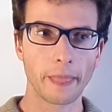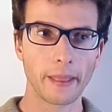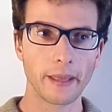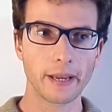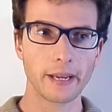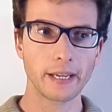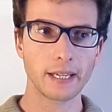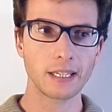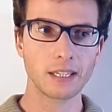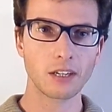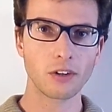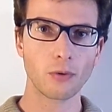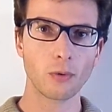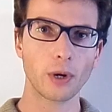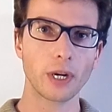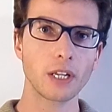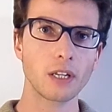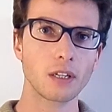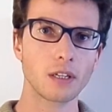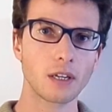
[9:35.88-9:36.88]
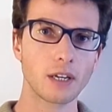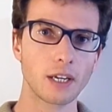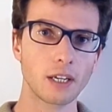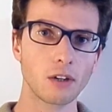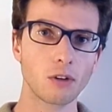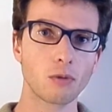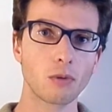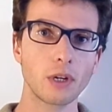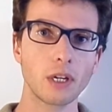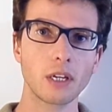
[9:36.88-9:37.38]
in the Cane
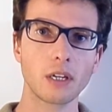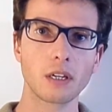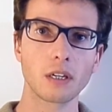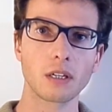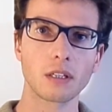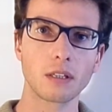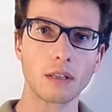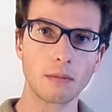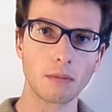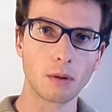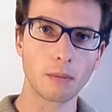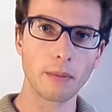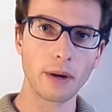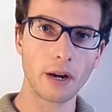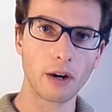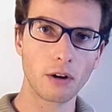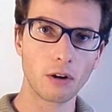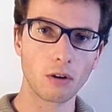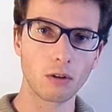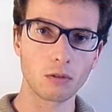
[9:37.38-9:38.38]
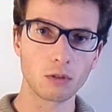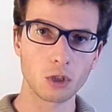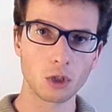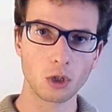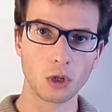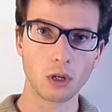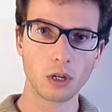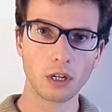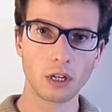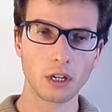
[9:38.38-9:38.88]
Creek double barrel
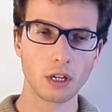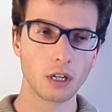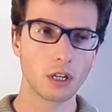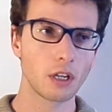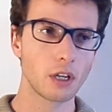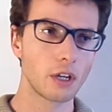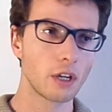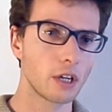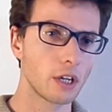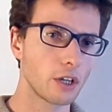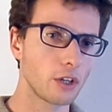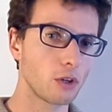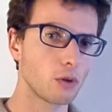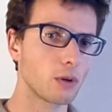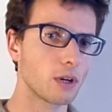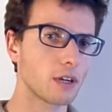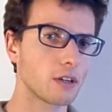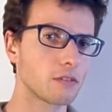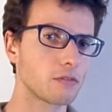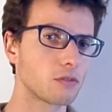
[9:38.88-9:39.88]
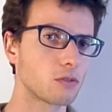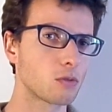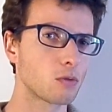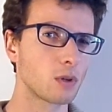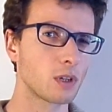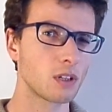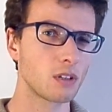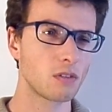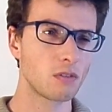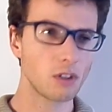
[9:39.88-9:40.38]
shock, you have
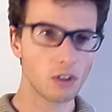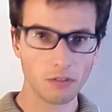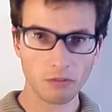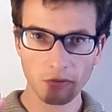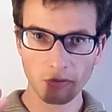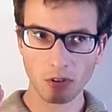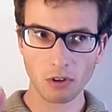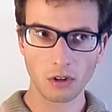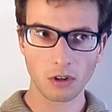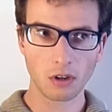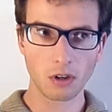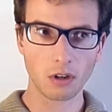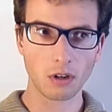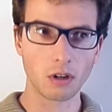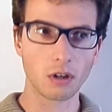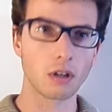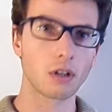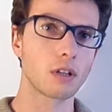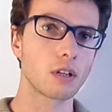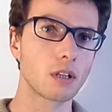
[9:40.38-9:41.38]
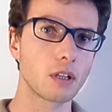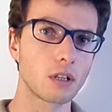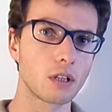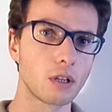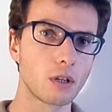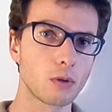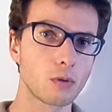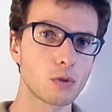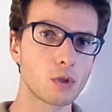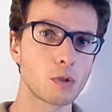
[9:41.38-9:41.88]
24
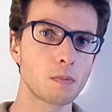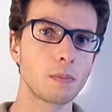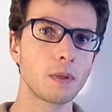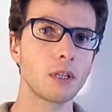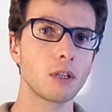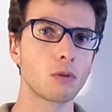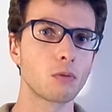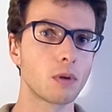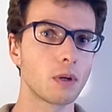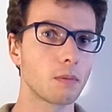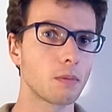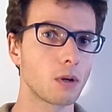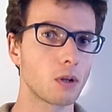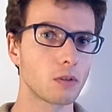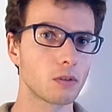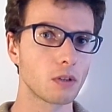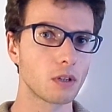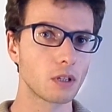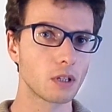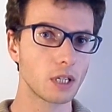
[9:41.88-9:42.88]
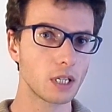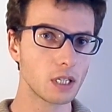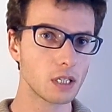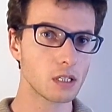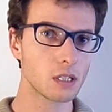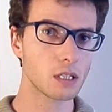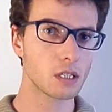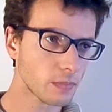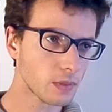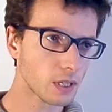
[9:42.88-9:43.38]
low speed rebound
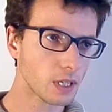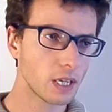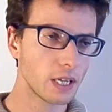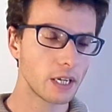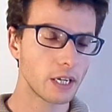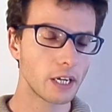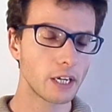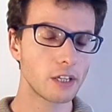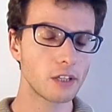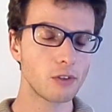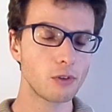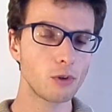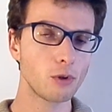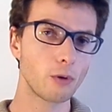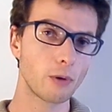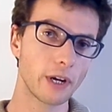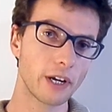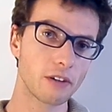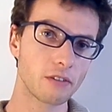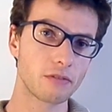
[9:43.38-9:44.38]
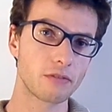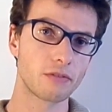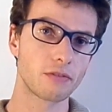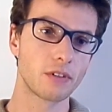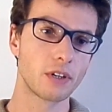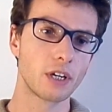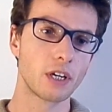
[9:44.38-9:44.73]
clicks and you have